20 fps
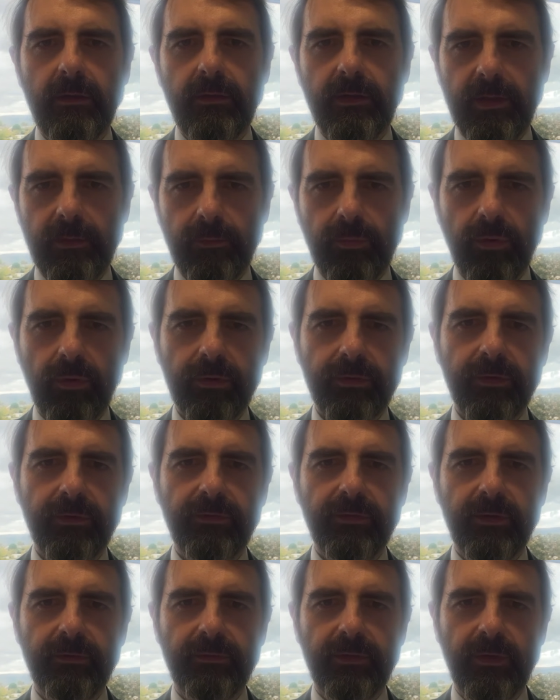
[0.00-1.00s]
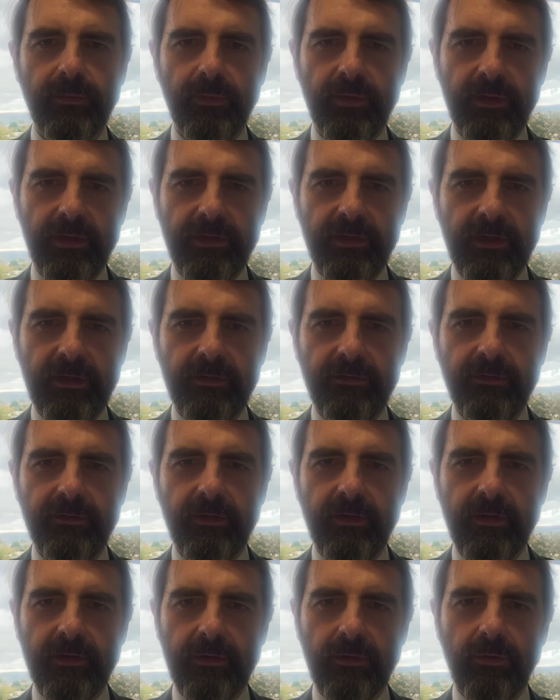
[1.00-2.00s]
The importance of communities
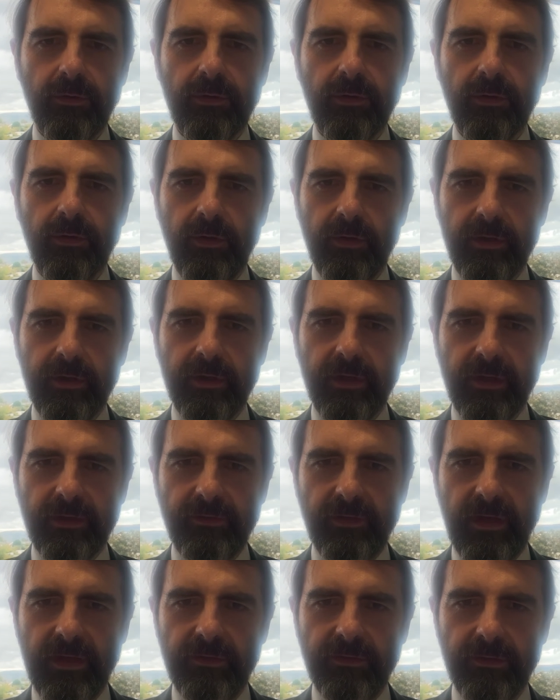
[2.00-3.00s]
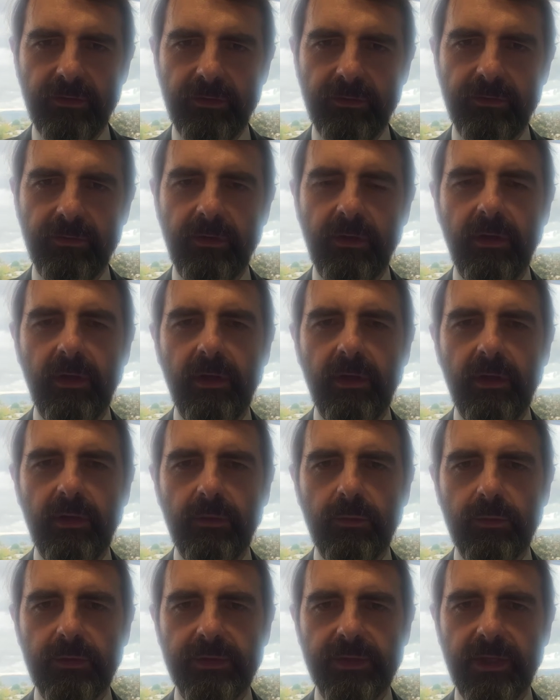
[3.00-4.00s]
and local organisations
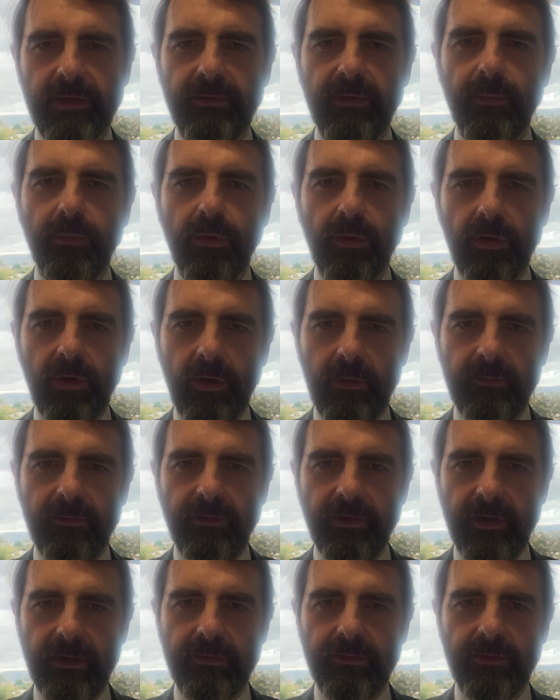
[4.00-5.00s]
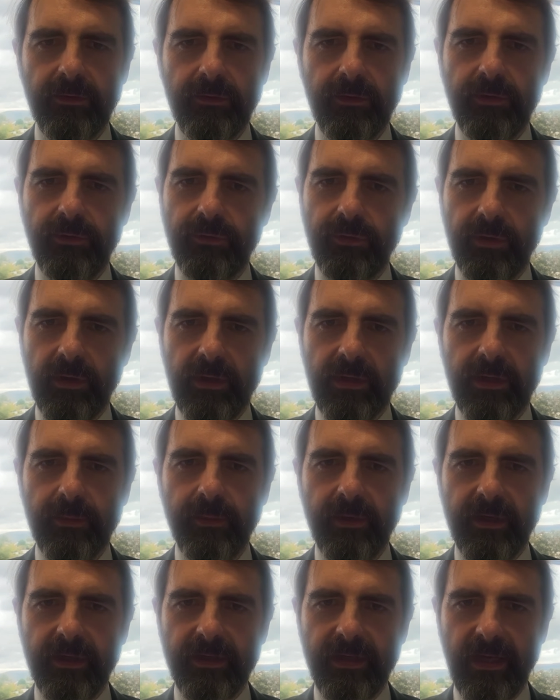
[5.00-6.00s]
was never more obvious than during the
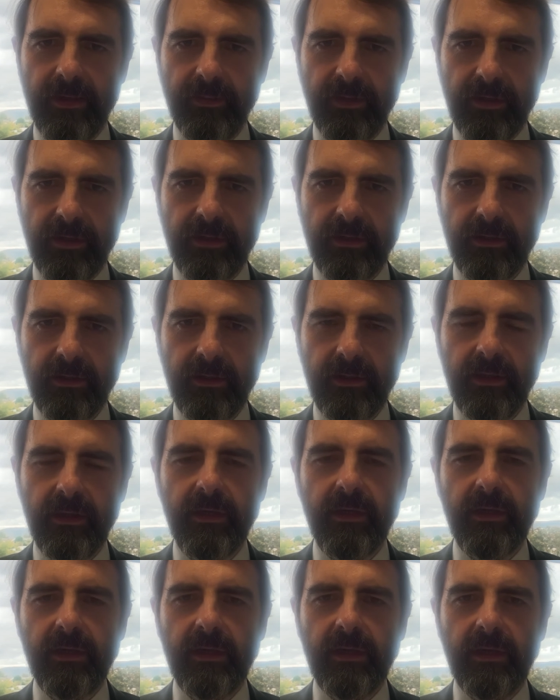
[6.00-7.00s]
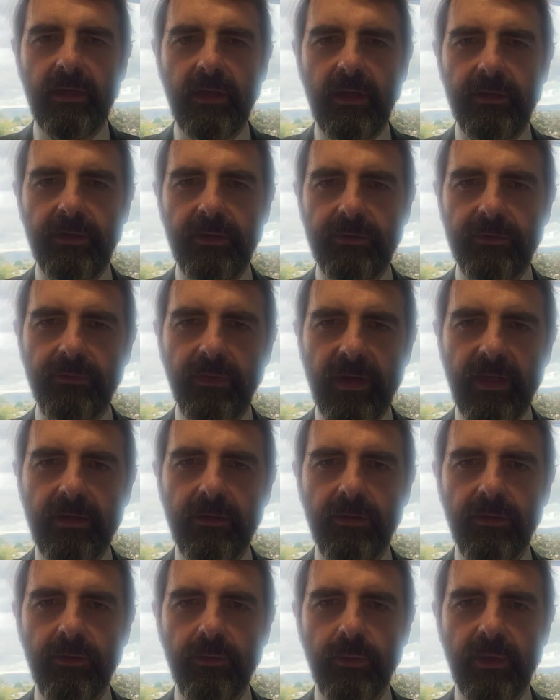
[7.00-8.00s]
pandemic, and it's
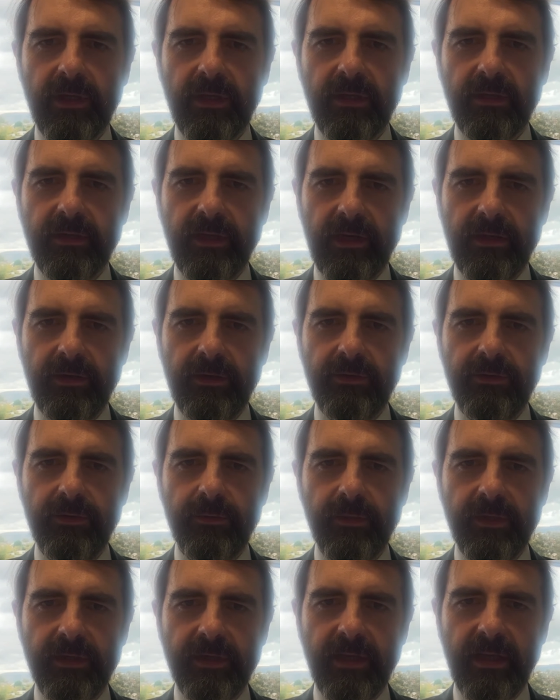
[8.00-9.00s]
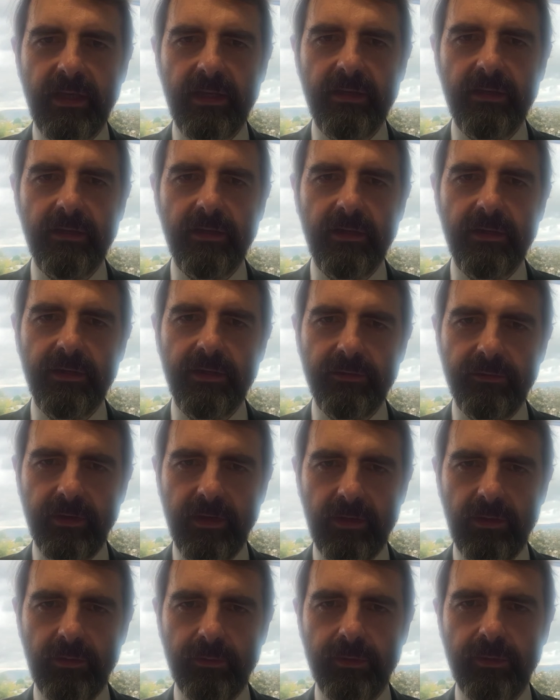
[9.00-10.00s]
vital that we continue to maintain and
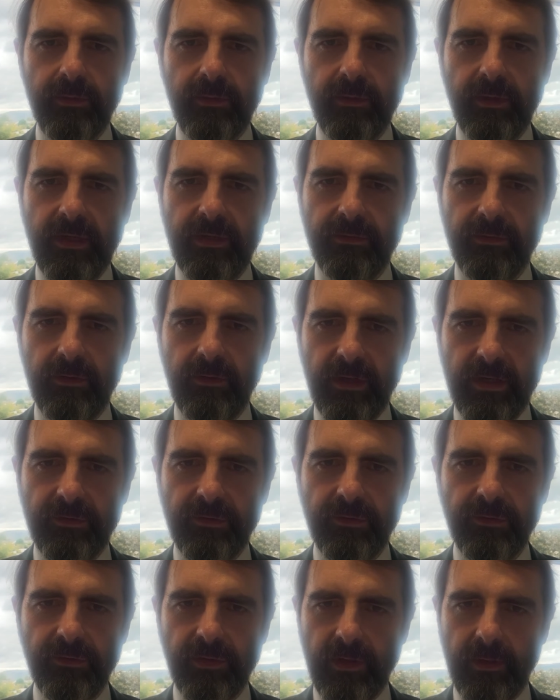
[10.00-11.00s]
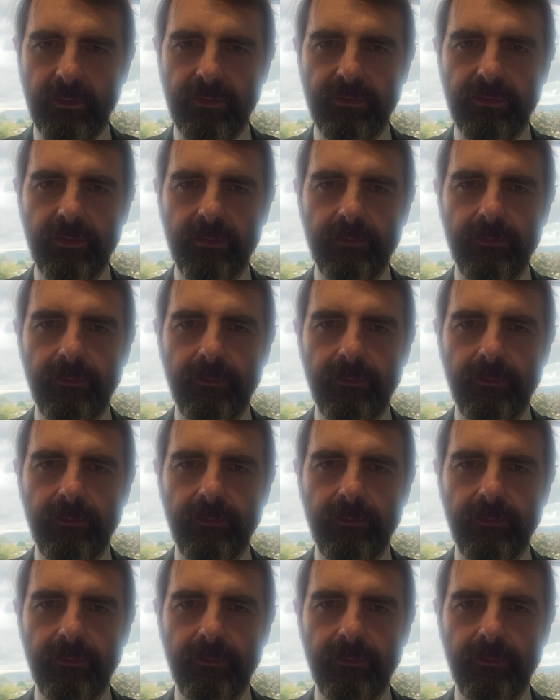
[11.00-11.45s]
develop these relationships.